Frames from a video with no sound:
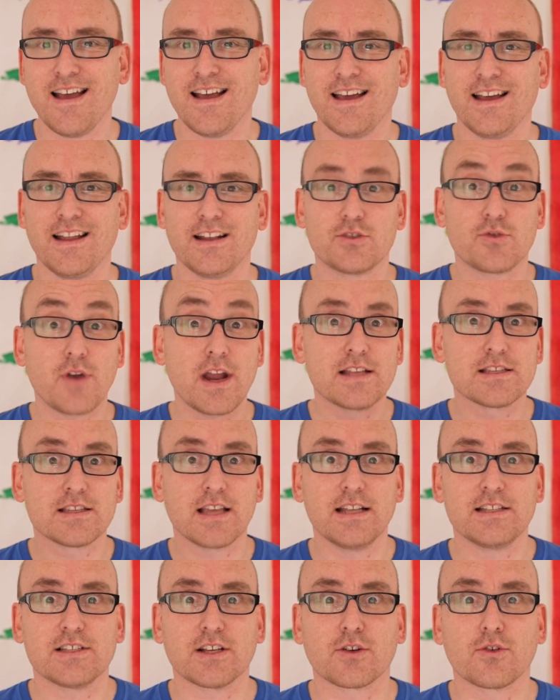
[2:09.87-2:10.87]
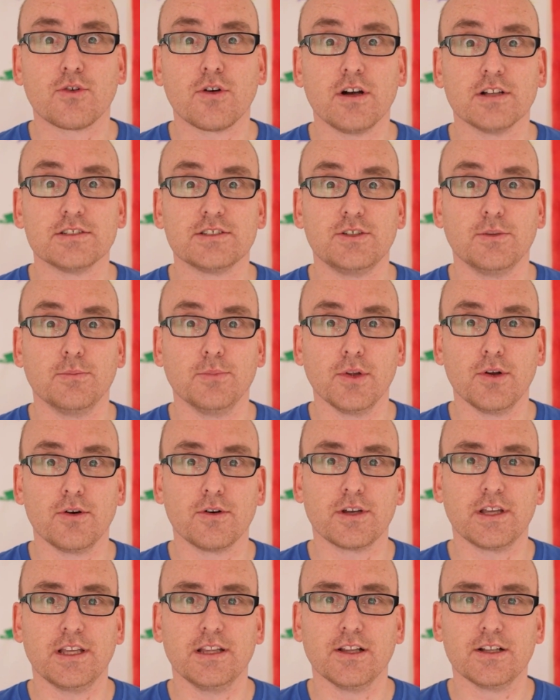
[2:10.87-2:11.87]
It translates across your
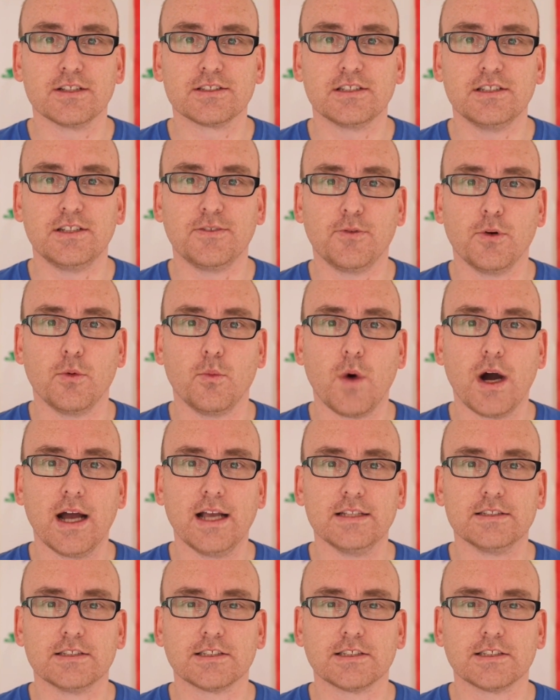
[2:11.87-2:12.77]
blog in lots of different ways.